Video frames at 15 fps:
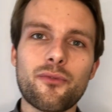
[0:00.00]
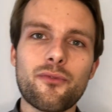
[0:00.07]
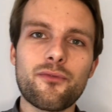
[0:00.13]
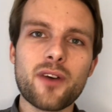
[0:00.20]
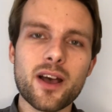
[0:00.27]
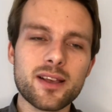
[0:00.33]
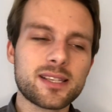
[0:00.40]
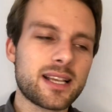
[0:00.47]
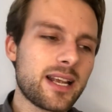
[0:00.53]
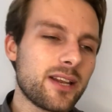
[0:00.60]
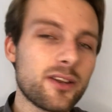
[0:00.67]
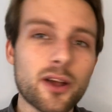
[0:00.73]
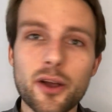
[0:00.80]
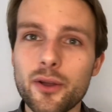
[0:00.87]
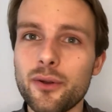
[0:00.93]
firstly,
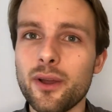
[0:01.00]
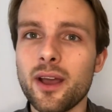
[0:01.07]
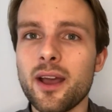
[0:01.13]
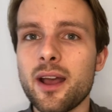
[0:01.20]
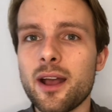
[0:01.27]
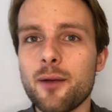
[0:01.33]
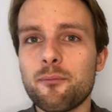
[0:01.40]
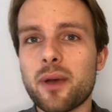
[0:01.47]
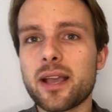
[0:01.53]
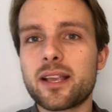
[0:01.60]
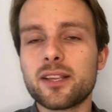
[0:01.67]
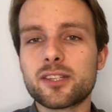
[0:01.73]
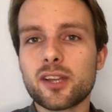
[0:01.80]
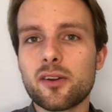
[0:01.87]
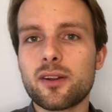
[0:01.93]
no,
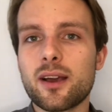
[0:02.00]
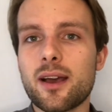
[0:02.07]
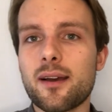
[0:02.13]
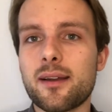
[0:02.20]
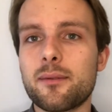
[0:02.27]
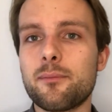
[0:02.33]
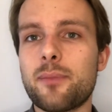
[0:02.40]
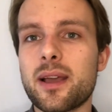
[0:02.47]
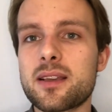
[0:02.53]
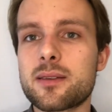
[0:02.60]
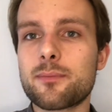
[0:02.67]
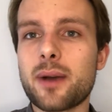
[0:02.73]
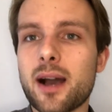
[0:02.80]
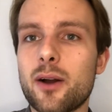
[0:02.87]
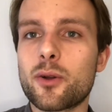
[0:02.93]
baking soda and
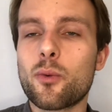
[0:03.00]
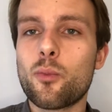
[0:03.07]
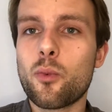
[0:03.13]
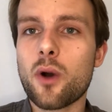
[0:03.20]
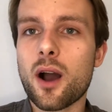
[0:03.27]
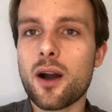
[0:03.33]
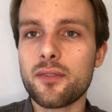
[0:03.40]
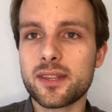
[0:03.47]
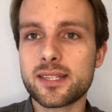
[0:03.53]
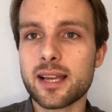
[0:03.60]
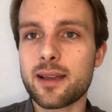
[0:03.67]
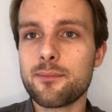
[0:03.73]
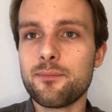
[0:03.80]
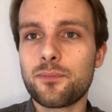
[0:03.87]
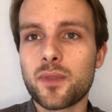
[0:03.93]
baking powder aren't the
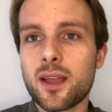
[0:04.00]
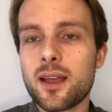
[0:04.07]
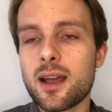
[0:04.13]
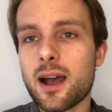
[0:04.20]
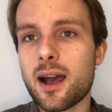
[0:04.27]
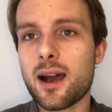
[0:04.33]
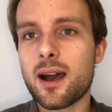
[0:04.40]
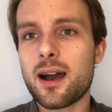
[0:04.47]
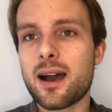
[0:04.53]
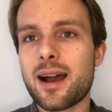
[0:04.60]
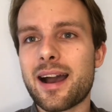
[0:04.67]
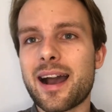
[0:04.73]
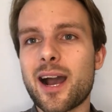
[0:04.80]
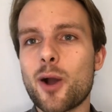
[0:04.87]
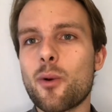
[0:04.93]
same.
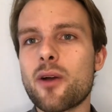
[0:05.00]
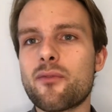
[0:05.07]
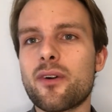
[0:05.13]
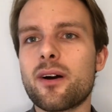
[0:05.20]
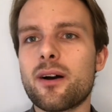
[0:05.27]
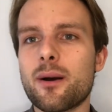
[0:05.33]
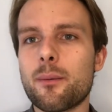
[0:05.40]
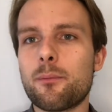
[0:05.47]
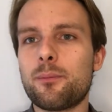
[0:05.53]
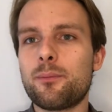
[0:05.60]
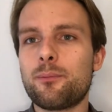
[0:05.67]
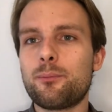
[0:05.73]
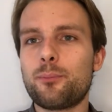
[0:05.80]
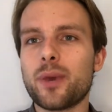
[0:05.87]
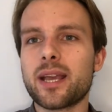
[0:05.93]
However,
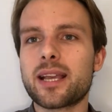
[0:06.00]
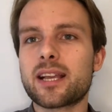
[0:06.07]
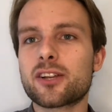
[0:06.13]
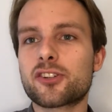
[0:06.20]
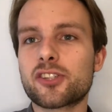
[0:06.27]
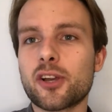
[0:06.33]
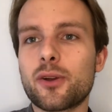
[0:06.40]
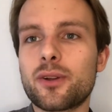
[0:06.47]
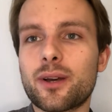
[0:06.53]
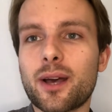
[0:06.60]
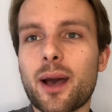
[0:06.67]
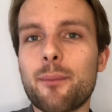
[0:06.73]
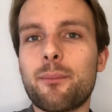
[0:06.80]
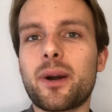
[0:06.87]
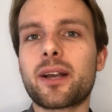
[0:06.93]
baking soda
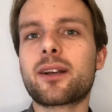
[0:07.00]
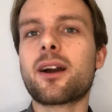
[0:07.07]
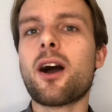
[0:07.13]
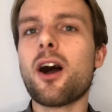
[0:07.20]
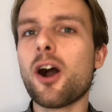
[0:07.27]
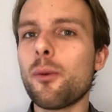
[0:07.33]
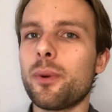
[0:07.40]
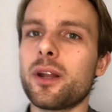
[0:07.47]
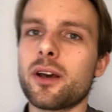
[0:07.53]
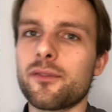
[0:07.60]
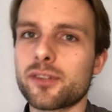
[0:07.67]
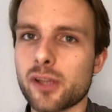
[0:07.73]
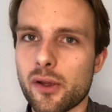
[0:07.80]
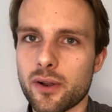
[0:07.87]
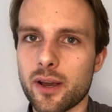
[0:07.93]
and bicarbonate of
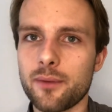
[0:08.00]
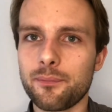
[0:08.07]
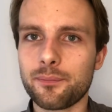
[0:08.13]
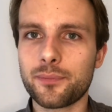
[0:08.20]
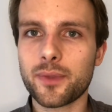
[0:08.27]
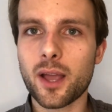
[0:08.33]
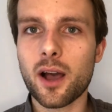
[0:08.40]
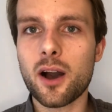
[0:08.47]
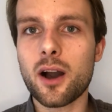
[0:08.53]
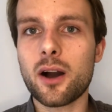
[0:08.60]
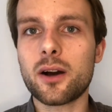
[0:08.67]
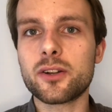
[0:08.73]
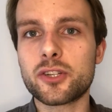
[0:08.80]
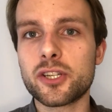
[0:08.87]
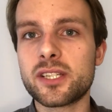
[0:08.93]
soda
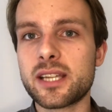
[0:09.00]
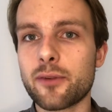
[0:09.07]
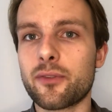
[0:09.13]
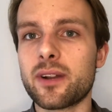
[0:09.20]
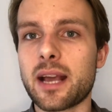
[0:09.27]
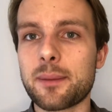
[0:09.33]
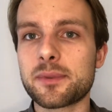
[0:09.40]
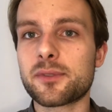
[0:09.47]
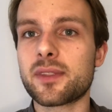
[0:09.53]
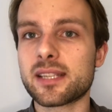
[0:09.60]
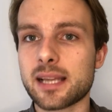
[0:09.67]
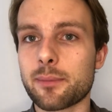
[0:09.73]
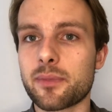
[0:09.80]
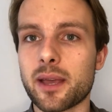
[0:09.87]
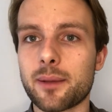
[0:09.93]
are just different names for the
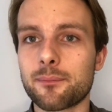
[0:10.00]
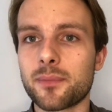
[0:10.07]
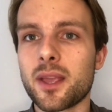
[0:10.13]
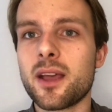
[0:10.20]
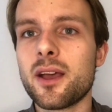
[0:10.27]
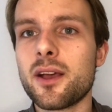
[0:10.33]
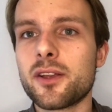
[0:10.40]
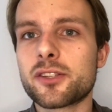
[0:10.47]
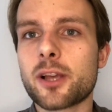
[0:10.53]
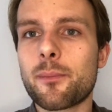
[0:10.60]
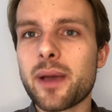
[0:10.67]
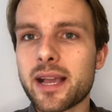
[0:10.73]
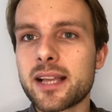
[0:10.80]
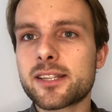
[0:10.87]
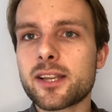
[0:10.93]
same thing. So
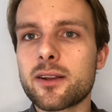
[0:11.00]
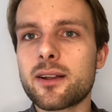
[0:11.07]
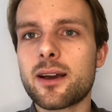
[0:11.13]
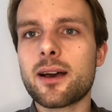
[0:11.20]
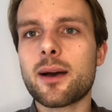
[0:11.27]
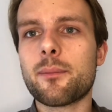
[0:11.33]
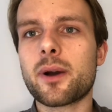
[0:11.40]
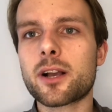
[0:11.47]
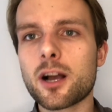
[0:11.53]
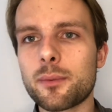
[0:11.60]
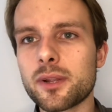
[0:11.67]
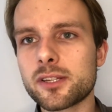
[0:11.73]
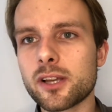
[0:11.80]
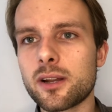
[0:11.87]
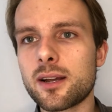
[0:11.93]
baking soda and
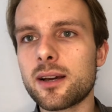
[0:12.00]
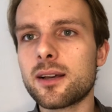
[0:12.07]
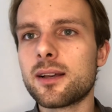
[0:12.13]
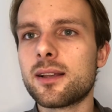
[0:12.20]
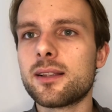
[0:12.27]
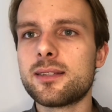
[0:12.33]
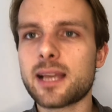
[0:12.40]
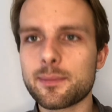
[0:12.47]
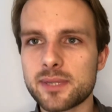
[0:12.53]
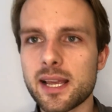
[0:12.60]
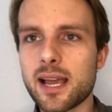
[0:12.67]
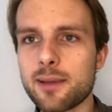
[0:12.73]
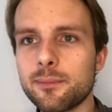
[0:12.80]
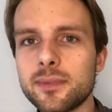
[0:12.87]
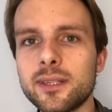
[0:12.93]
bicarbonate soda,
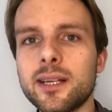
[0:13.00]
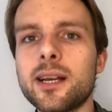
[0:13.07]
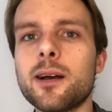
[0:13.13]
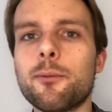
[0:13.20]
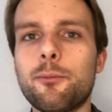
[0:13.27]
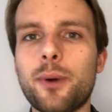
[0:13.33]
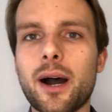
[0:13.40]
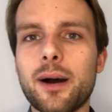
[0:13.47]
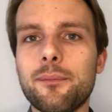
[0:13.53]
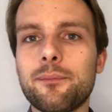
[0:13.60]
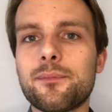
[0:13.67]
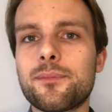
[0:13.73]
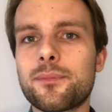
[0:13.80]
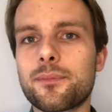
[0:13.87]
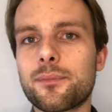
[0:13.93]
same, but
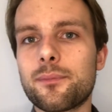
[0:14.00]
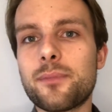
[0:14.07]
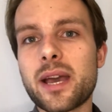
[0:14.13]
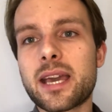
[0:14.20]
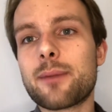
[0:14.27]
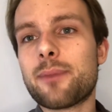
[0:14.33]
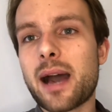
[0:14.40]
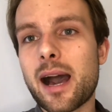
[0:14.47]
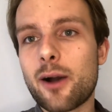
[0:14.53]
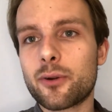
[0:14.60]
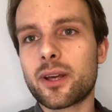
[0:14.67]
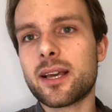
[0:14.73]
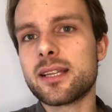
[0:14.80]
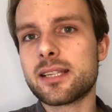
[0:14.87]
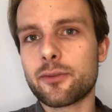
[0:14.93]
baking
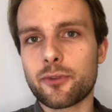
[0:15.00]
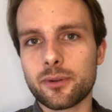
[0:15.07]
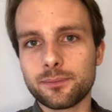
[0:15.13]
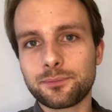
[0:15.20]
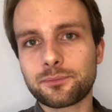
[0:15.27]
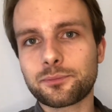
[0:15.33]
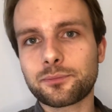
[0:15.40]
powder is different.